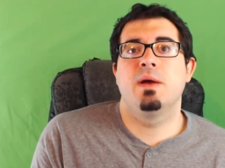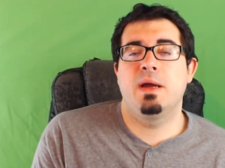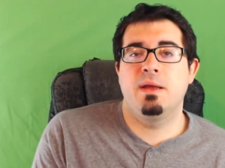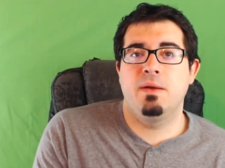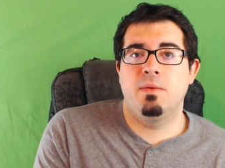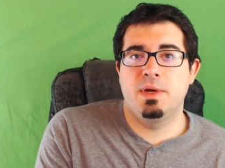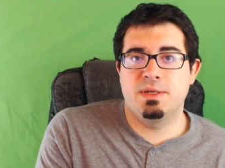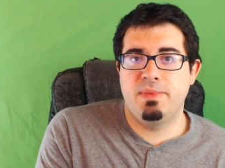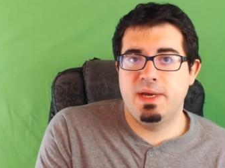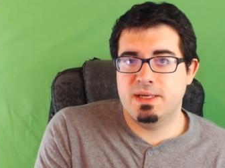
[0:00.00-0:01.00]
I, it
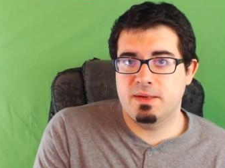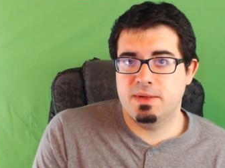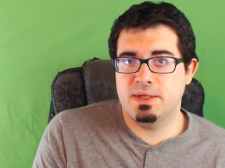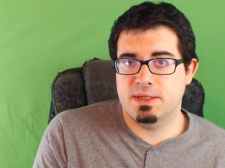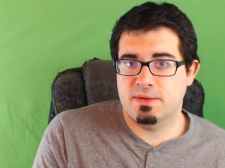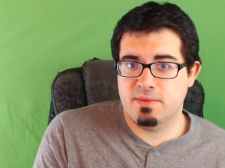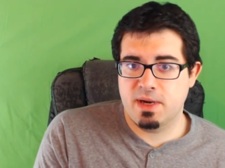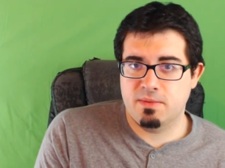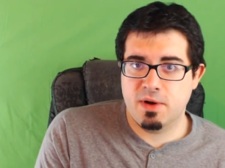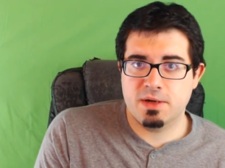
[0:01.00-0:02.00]
was basically just a,
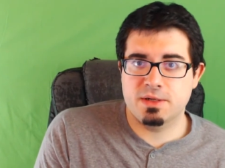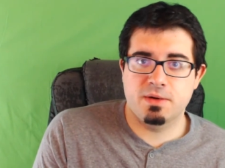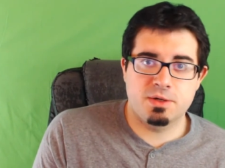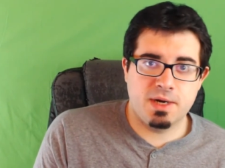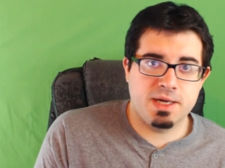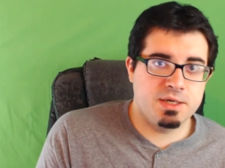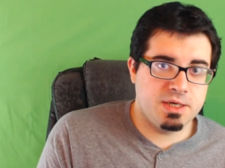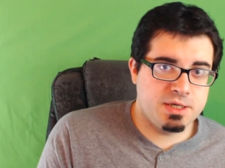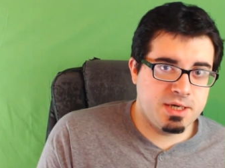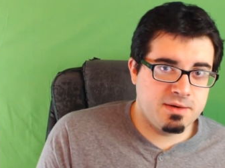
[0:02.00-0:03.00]
a Rockstar
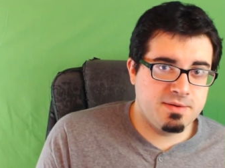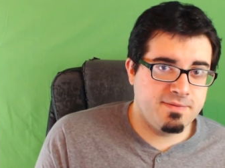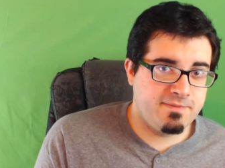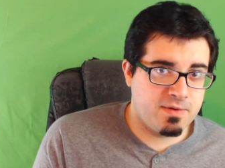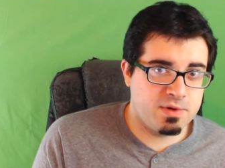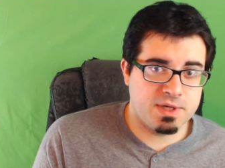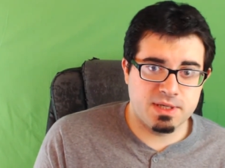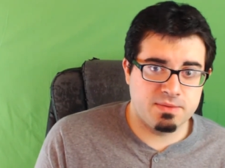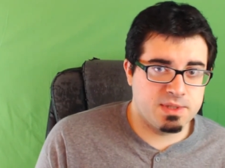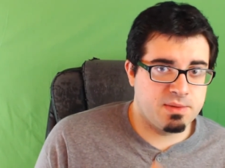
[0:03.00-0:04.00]
Tragedy channel at first
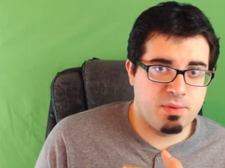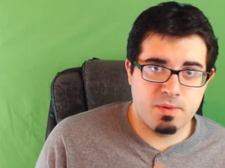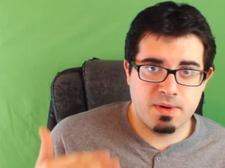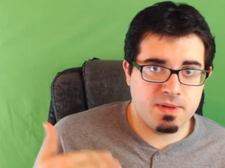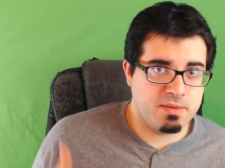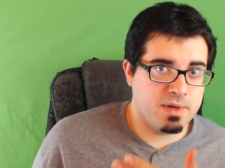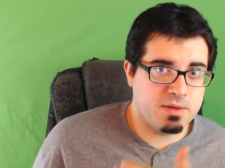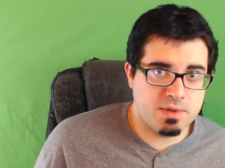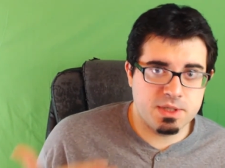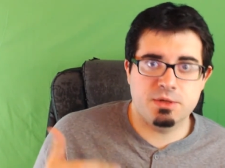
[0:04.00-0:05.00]
because it was supporting like my
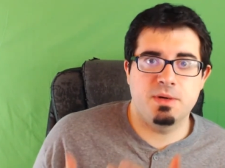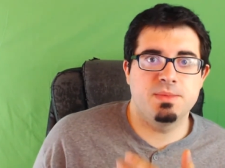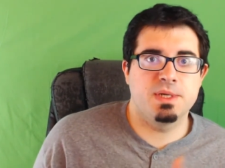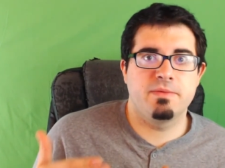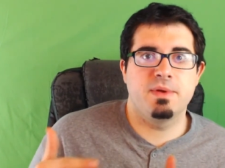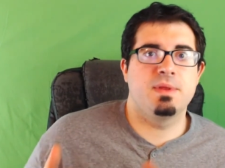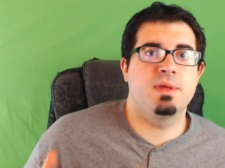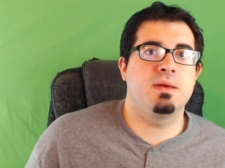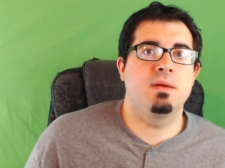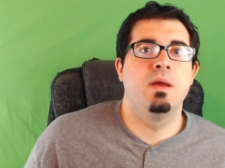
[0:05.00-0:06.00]
Twitch streams and
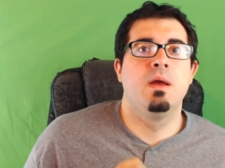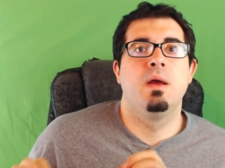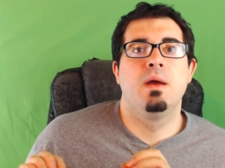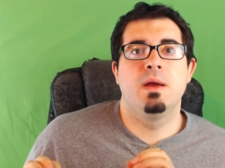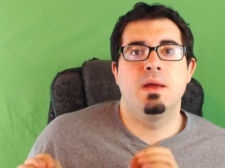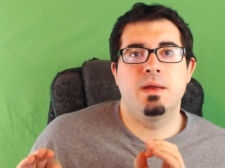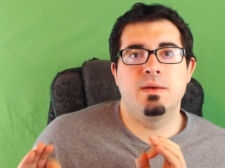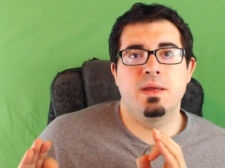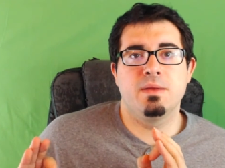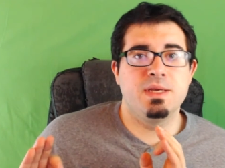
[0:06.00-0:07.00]
everything.
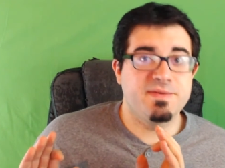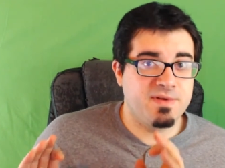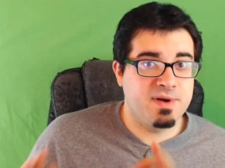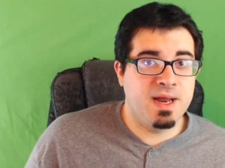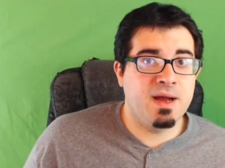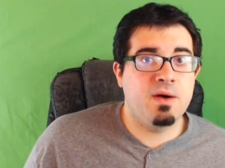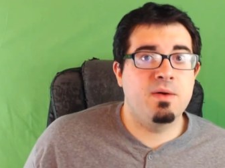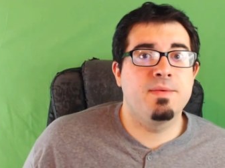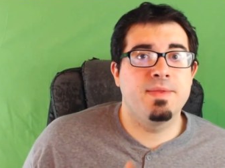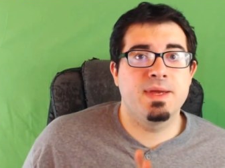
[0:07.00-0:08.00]
And at least for
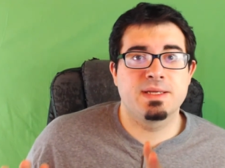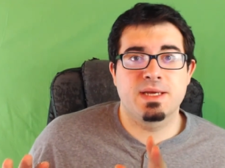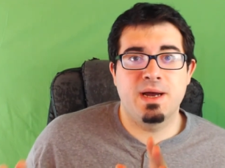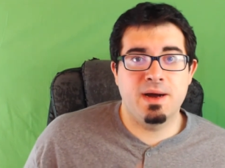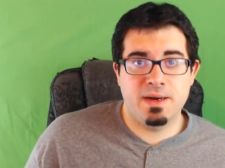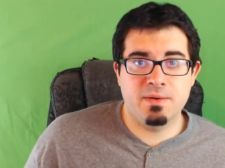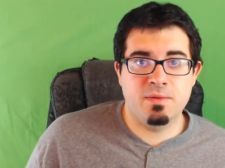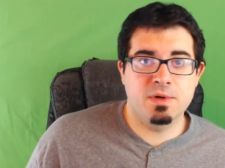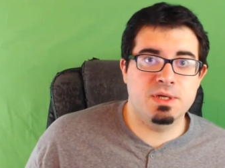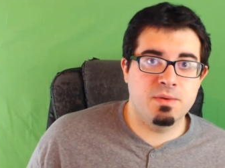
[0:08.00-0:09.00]
now, that's kind of
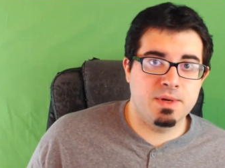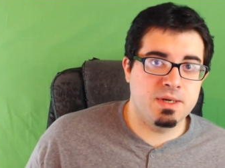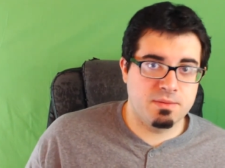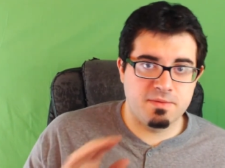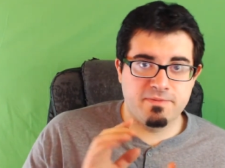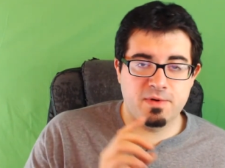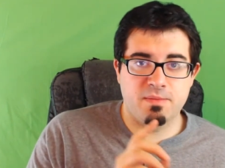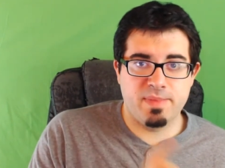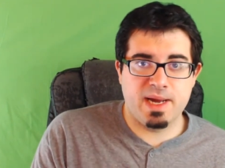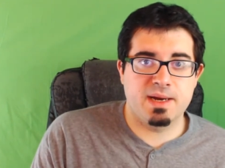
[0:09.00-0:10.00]
where it's going to
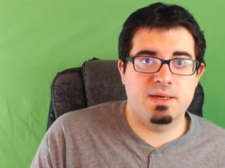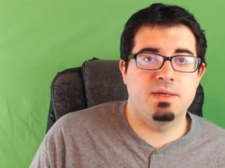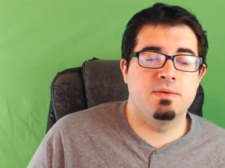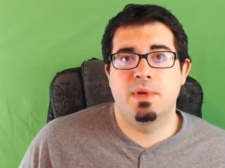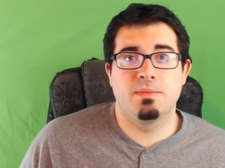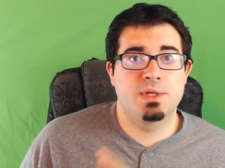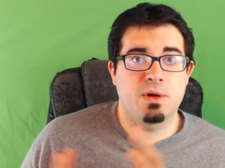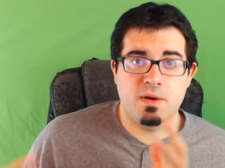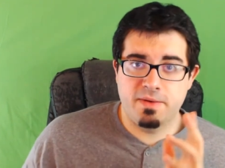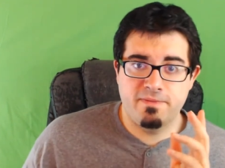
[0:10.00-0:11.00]
revert back to. I'm
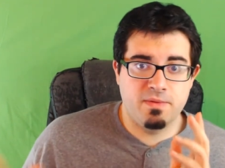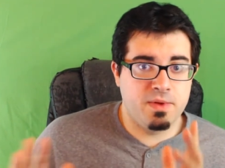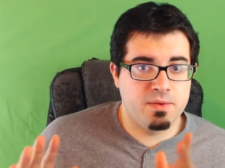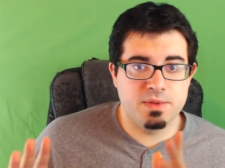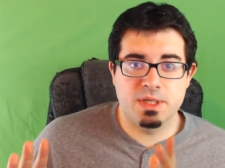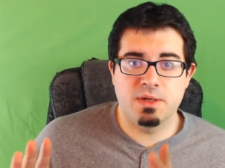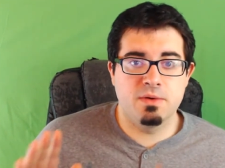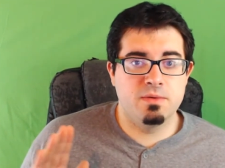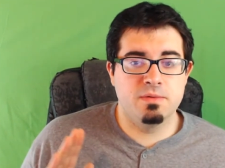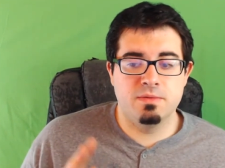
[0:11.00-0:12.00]
sorry for those
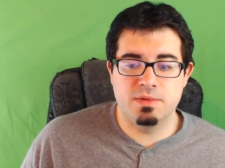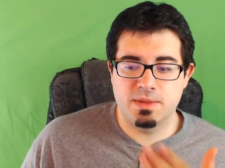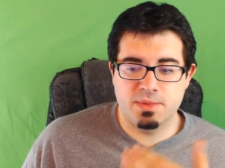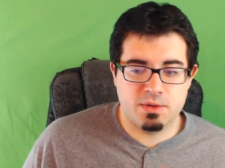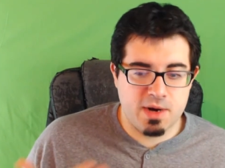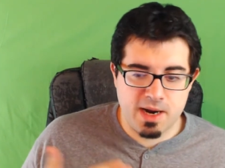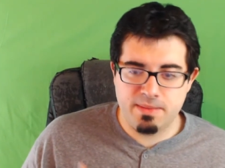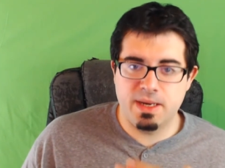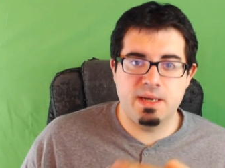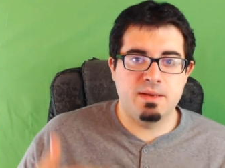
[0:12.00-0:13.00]
who
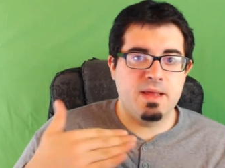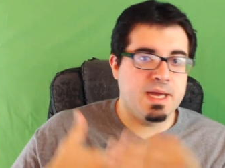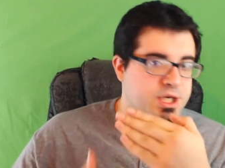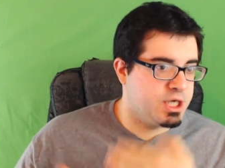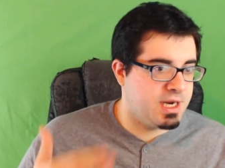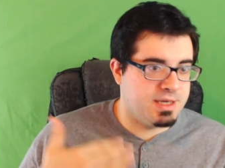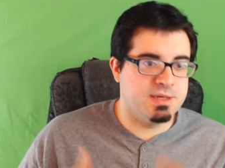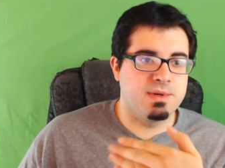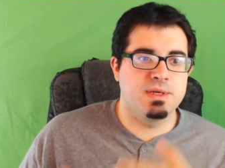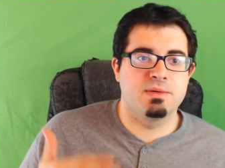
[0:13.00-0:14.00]
subscribed in that
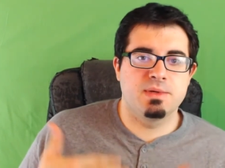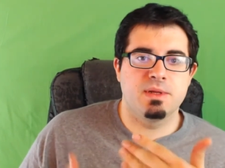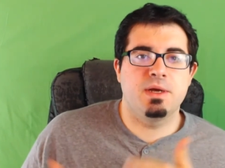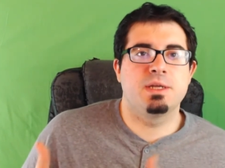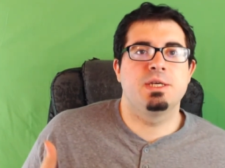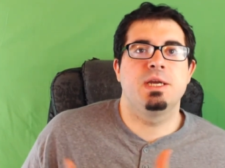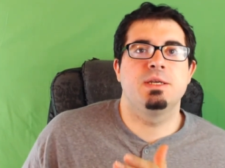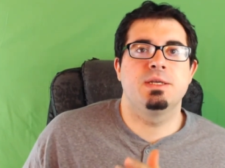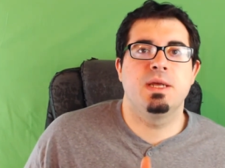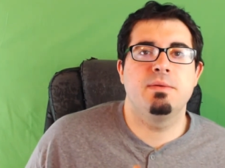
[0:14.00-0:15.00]
change because there was a lot of
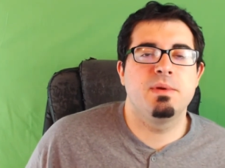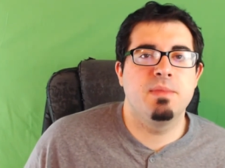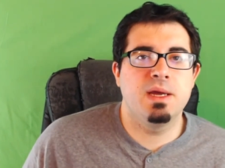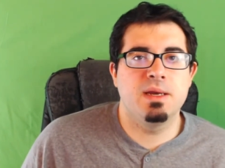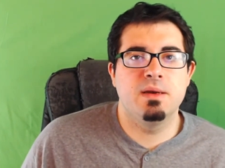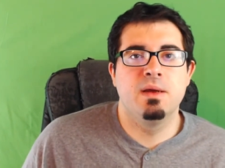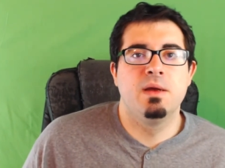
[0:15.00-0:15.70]
changes that we made